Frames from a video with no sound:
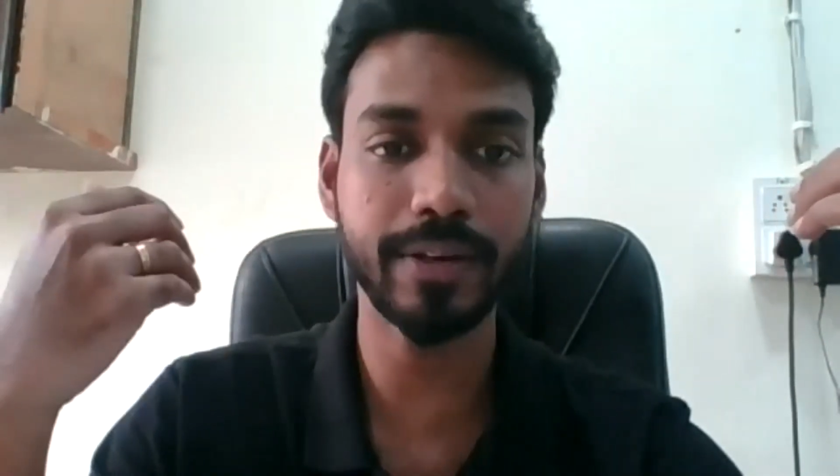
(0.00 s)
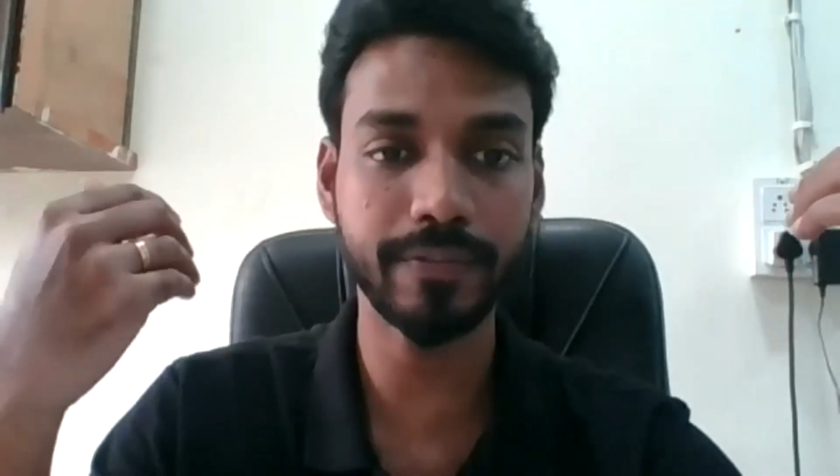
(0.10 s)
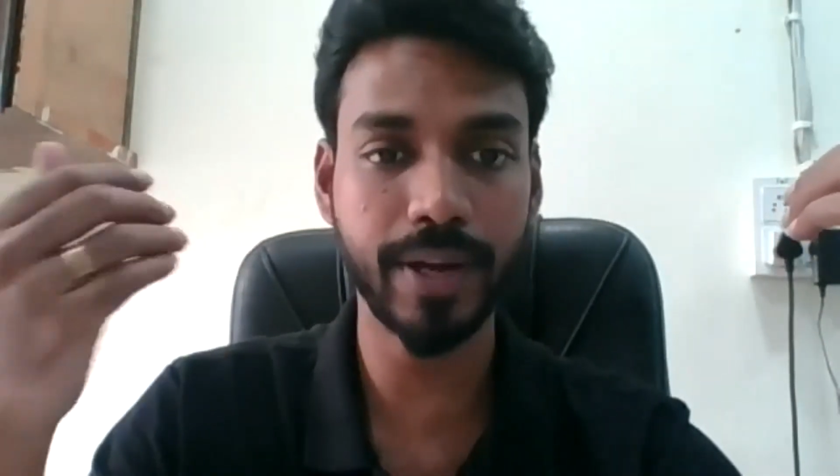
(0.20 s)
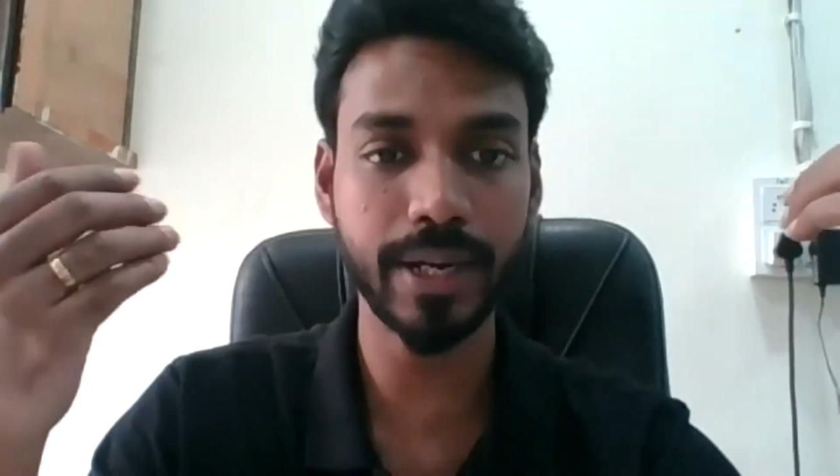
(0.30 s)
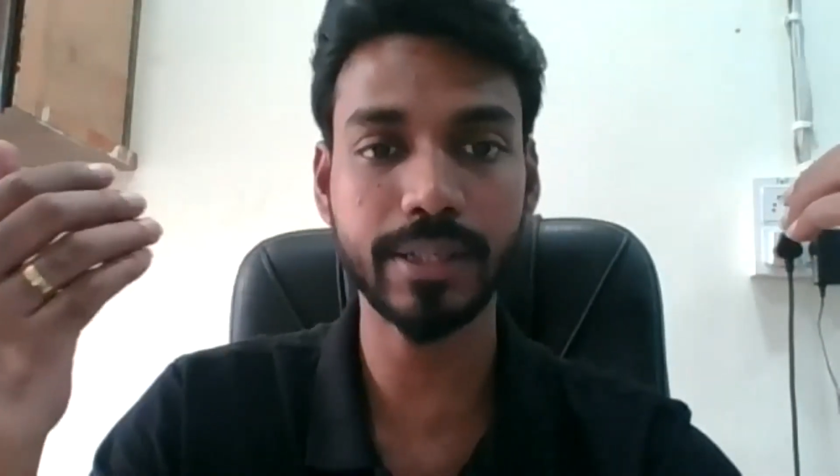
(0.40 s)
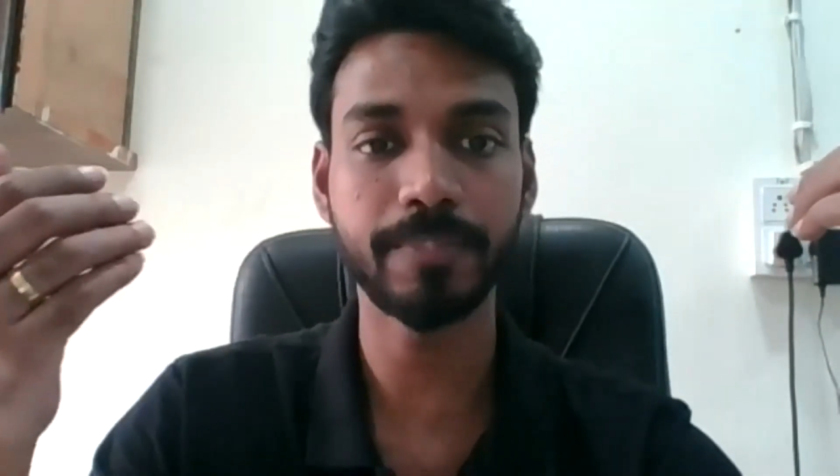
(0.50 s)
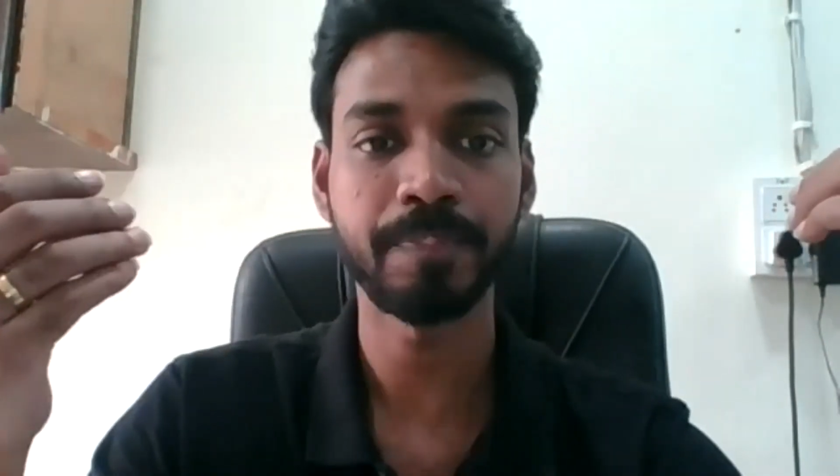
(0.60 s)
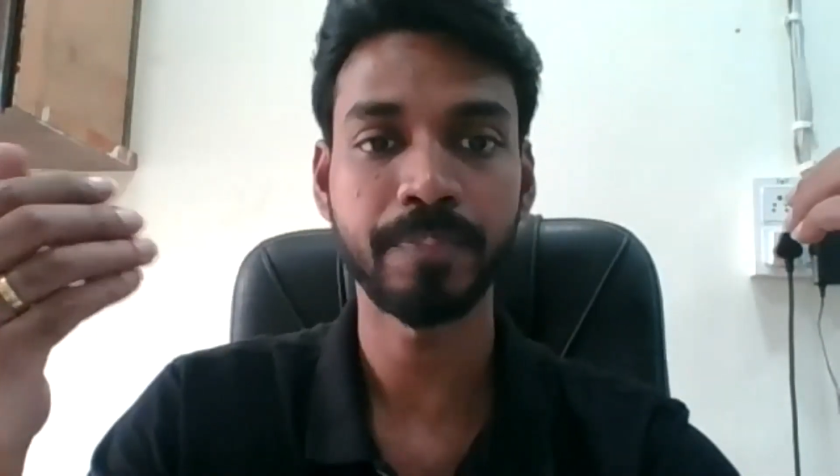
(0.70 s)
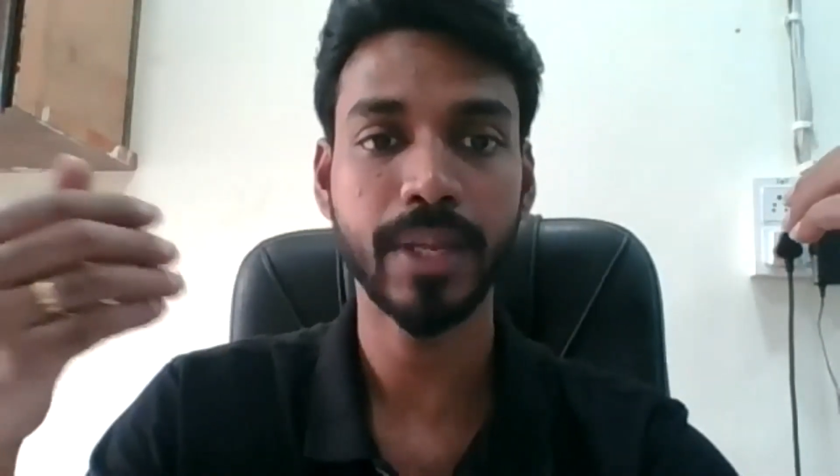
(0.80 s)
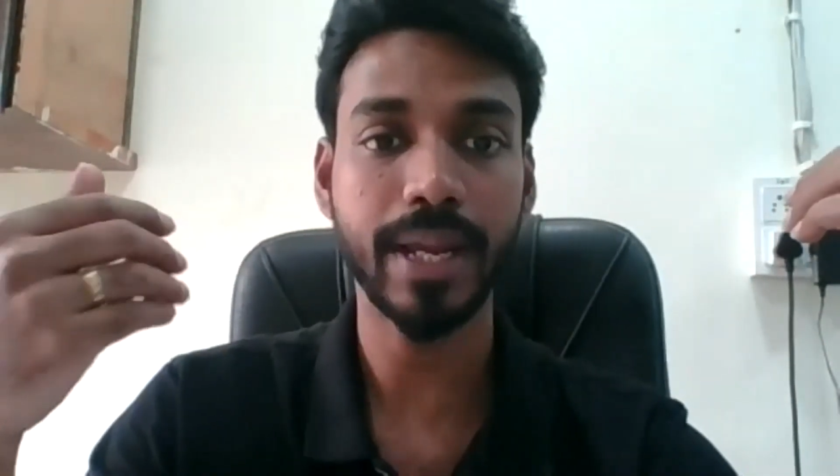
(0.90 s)
In fact,
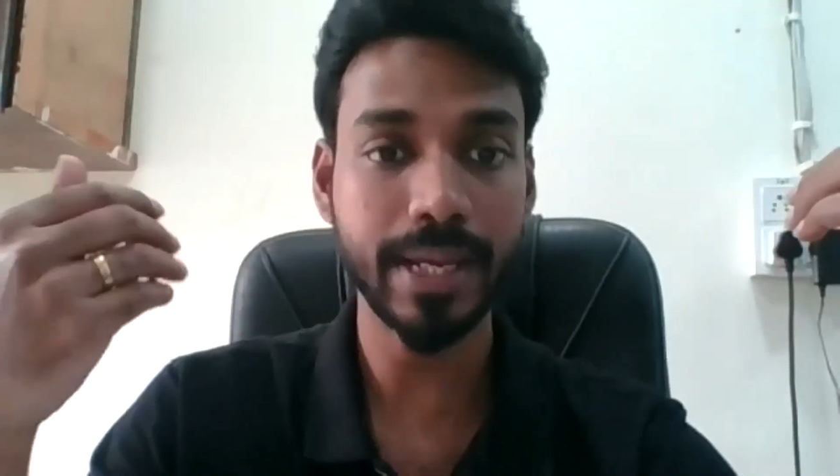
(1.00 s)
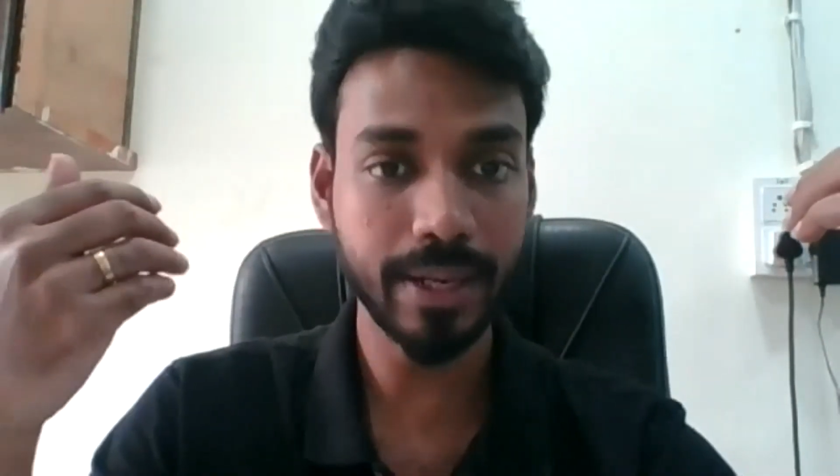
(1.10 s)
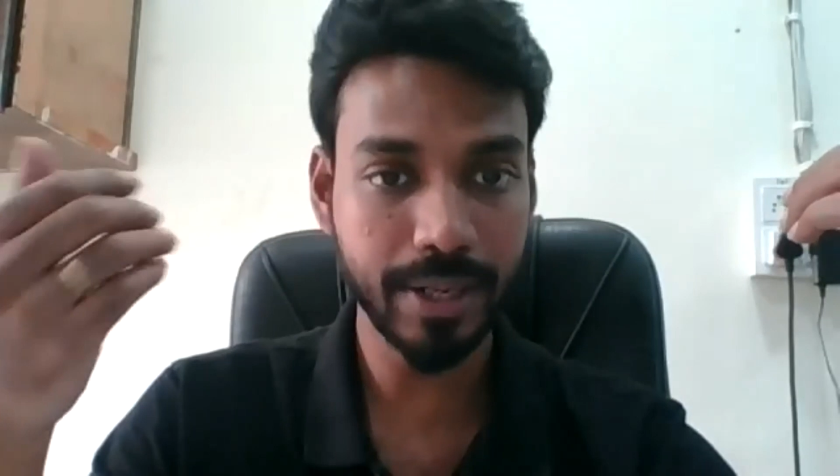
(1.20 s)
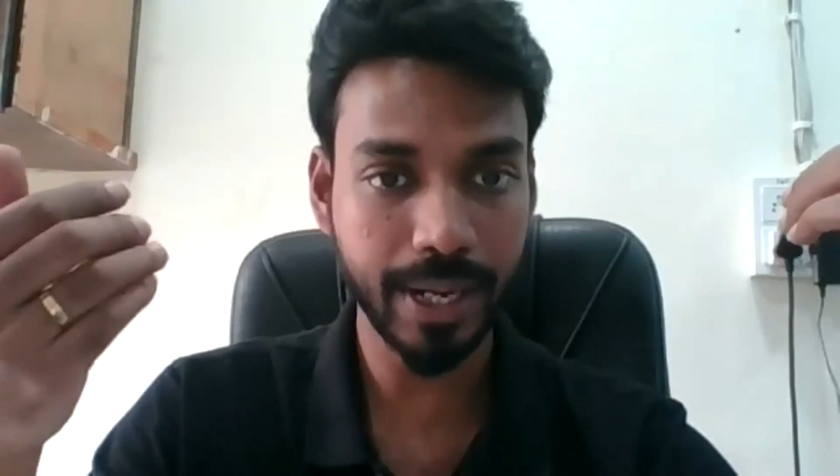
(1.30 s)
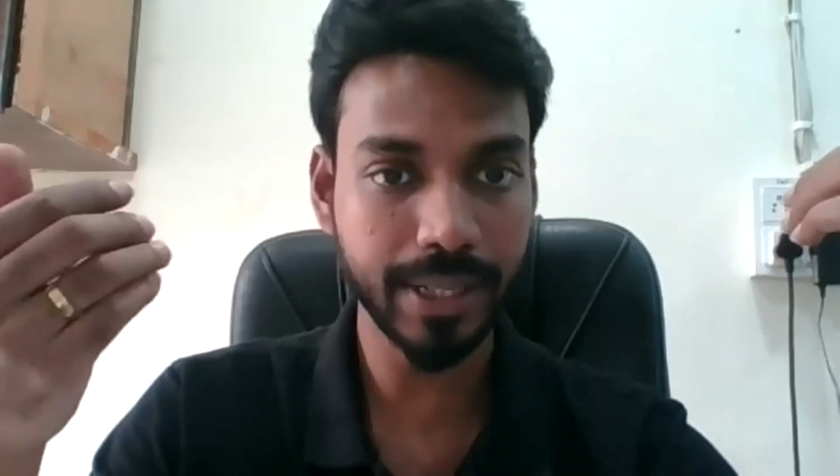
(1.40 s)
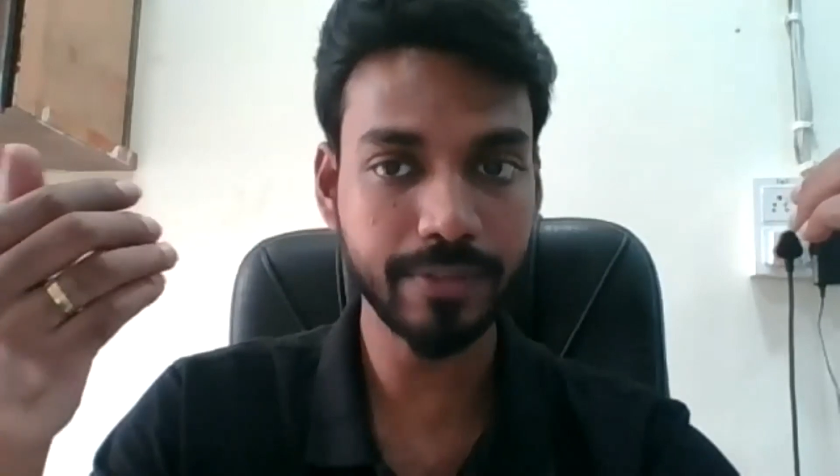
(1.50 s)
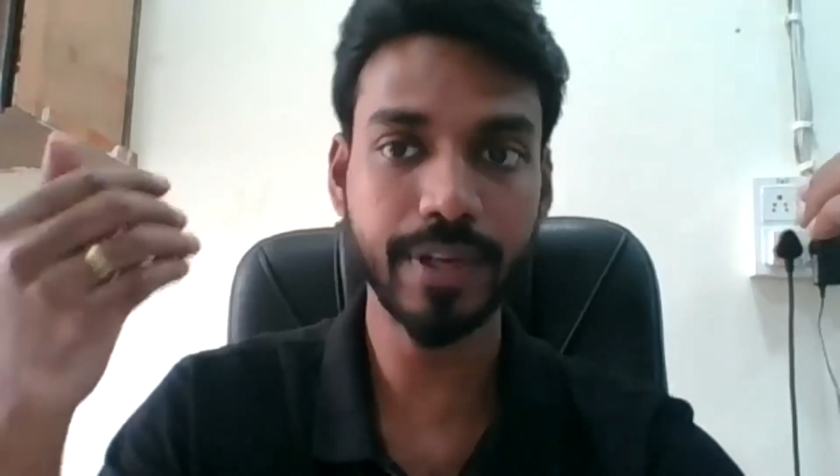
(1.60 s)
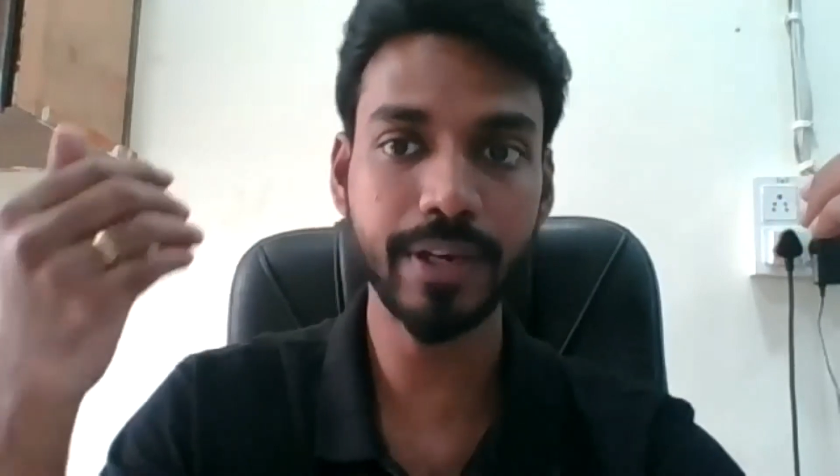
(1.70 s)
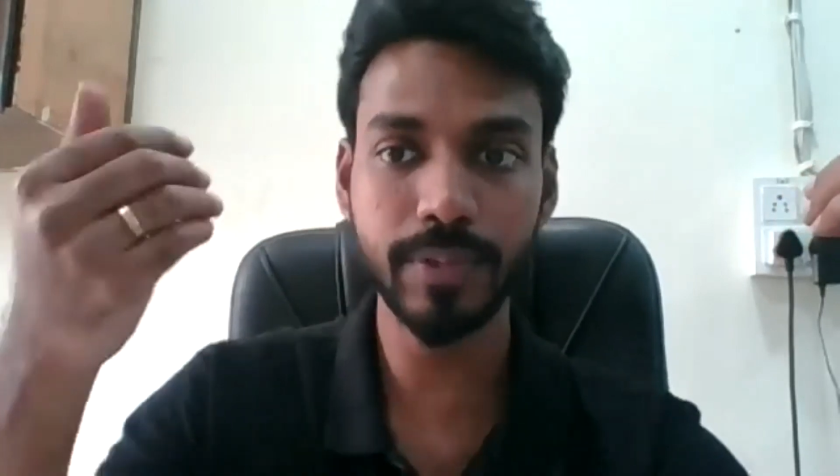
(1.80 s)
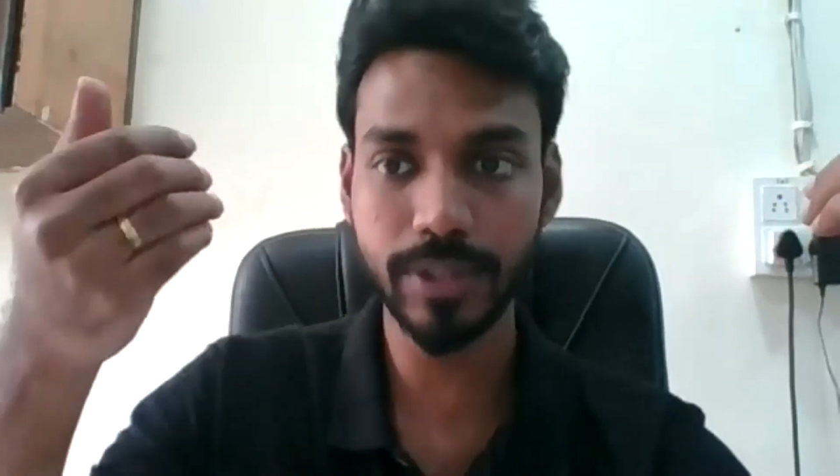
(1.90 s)
in a negative
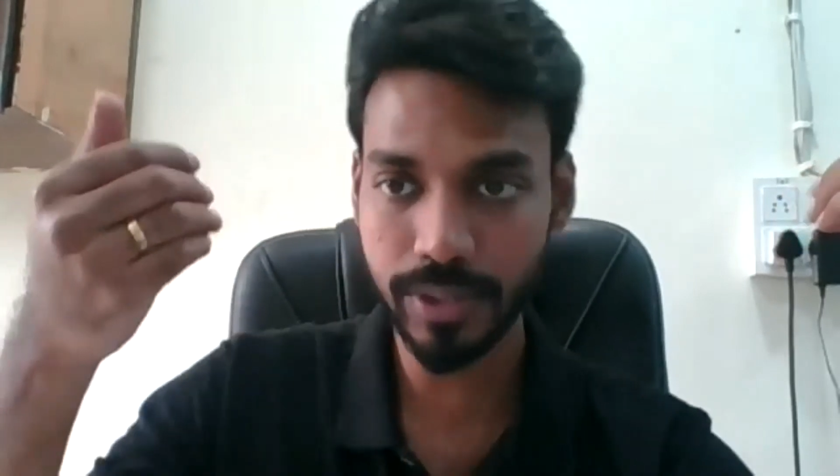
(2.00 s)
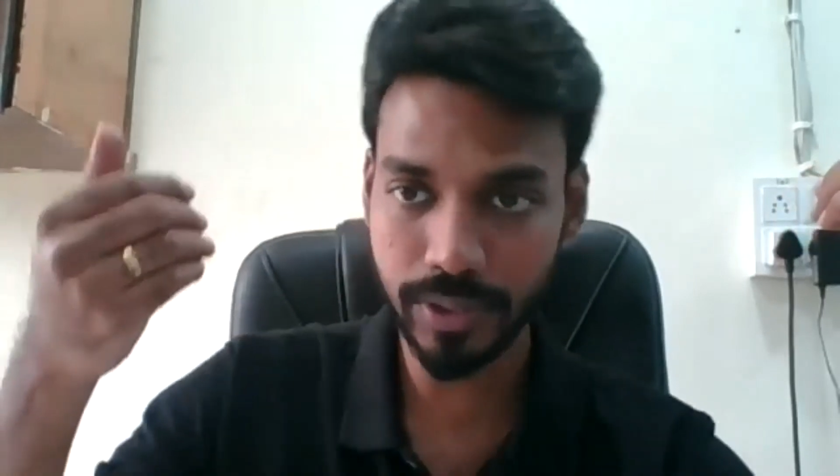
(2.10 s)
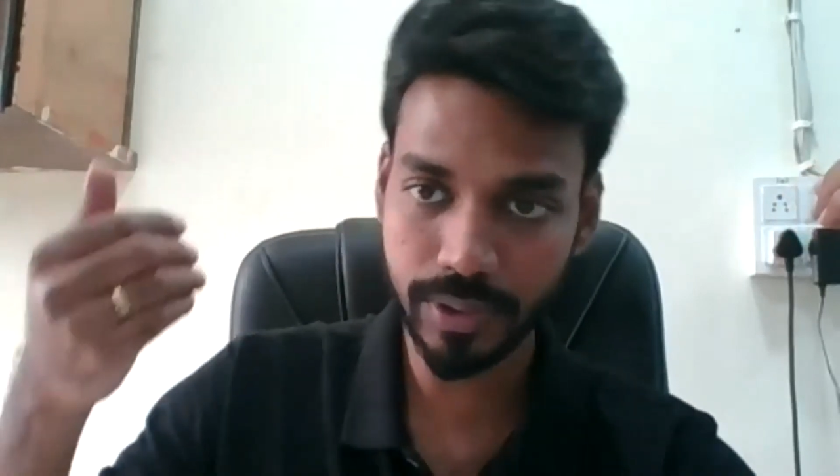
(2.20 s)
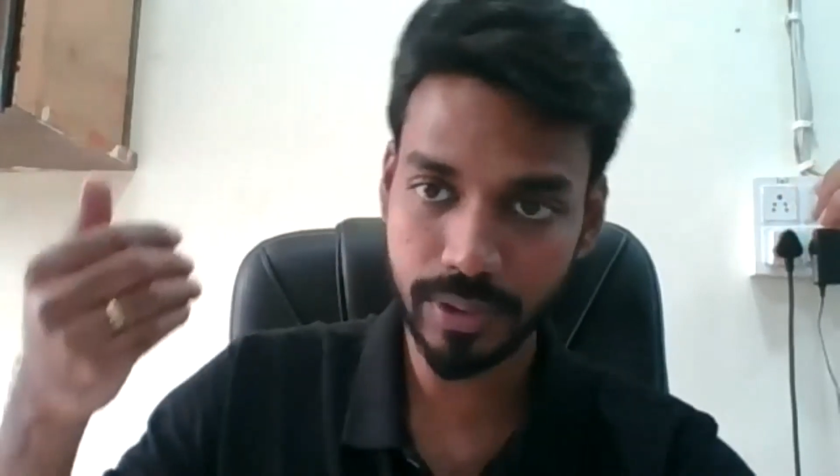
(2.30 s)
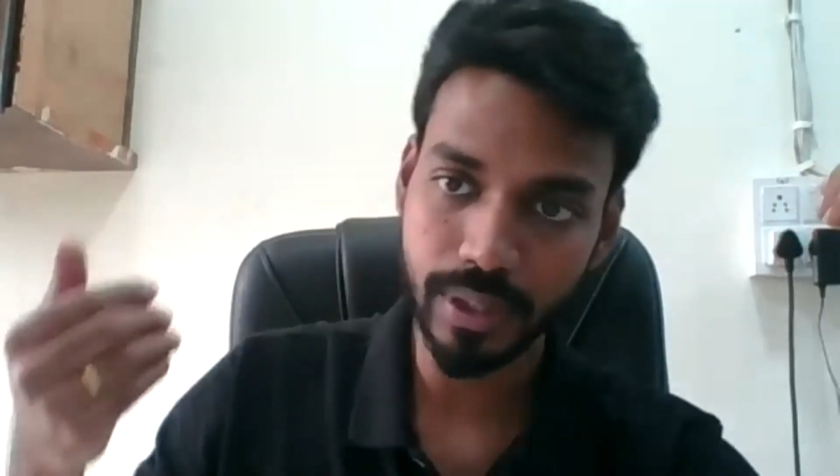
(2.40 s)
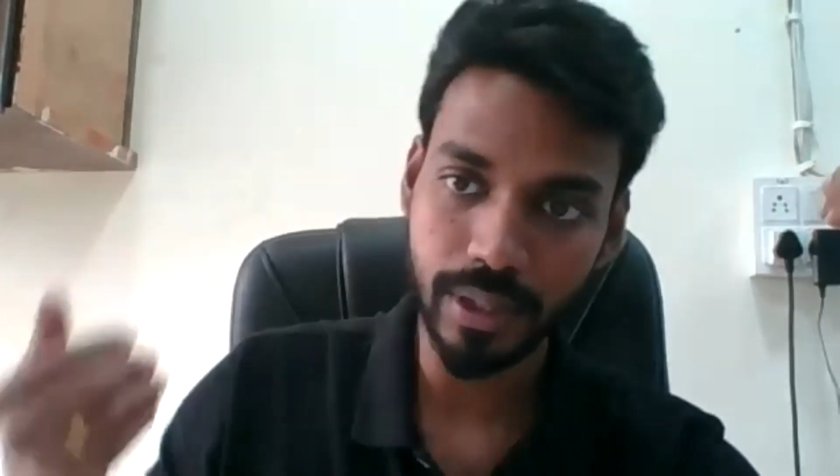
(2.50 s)
way, which is